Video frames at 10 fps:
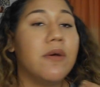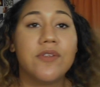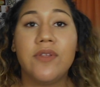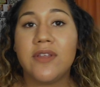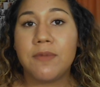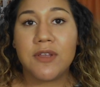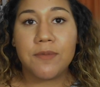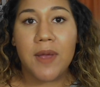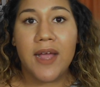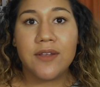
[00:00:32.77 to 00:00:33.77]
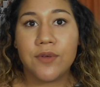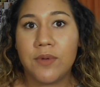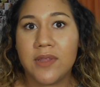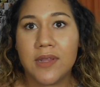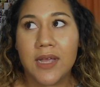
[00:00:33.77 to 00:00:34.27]
was only a semester behind, so it
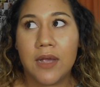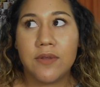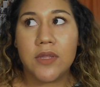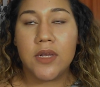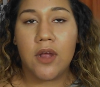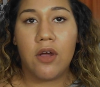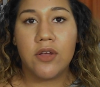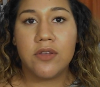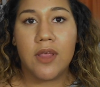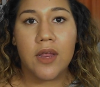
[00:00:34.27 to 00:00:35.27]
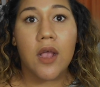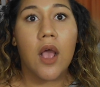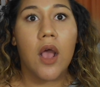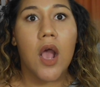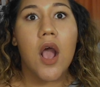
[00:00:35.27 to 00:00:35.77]
wasn't like I was in college
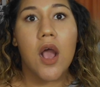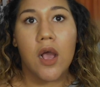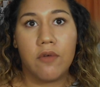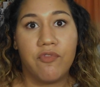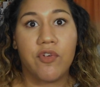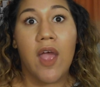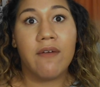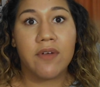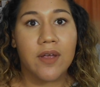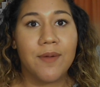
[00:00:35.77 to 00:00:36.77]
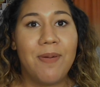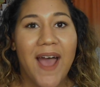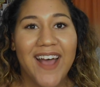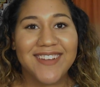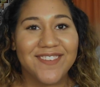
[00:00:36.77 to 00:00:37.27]
forever
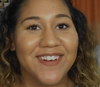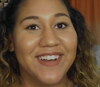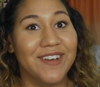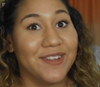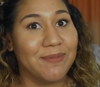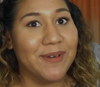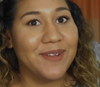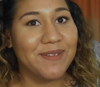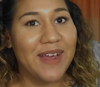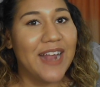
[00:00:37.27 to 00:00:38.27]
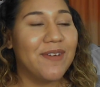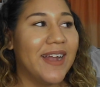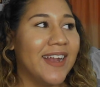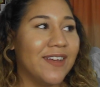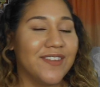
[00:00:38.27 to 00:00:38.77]
past when I was supposed to have
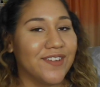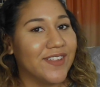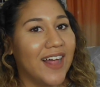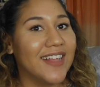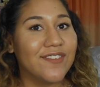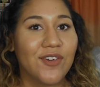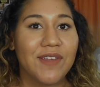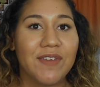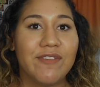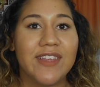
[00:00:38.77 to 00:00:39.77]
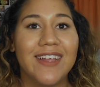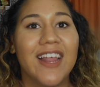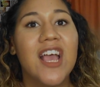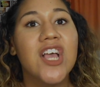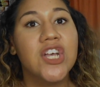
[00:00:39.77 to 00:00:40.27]
graduated. I was still the class of 2015,
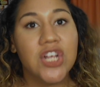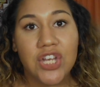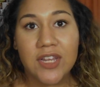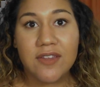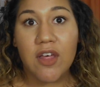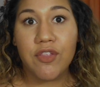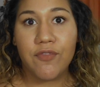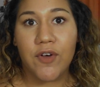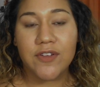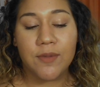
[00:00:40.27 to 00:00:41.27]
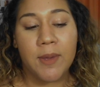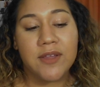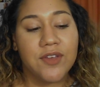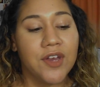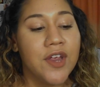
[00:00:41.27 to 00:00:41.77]
just the fall
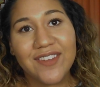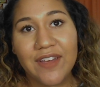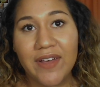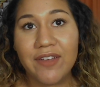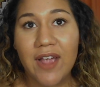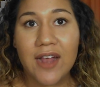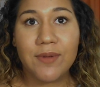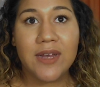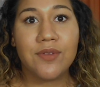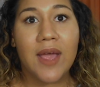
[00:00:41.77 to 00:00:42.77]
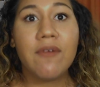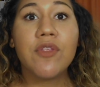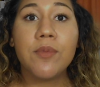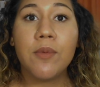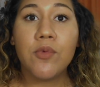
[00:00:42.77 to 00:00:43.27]
semester. So I finally graduated, so I have a
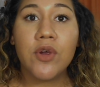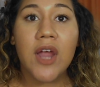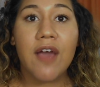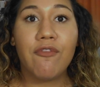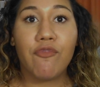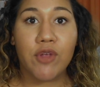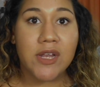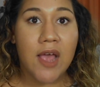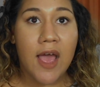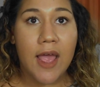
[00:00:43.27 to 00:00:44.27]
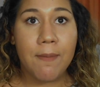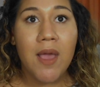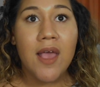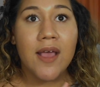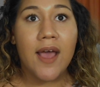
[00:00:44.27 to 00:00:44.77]
little bit more free time.
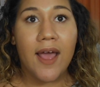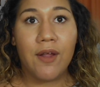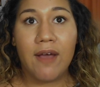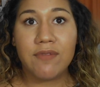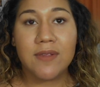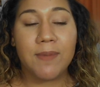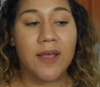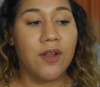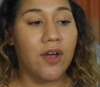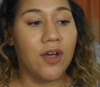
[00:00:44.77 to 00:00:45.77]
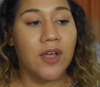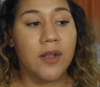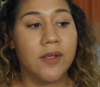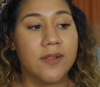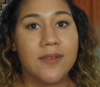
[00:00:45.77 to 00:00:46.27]
I don't have to spend
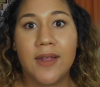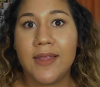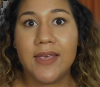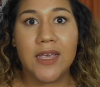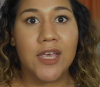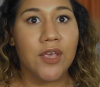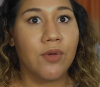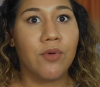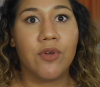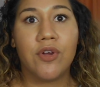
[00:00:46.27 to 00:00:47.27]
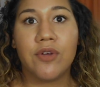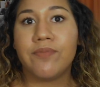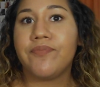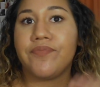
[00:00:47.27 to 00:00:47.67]
on studying or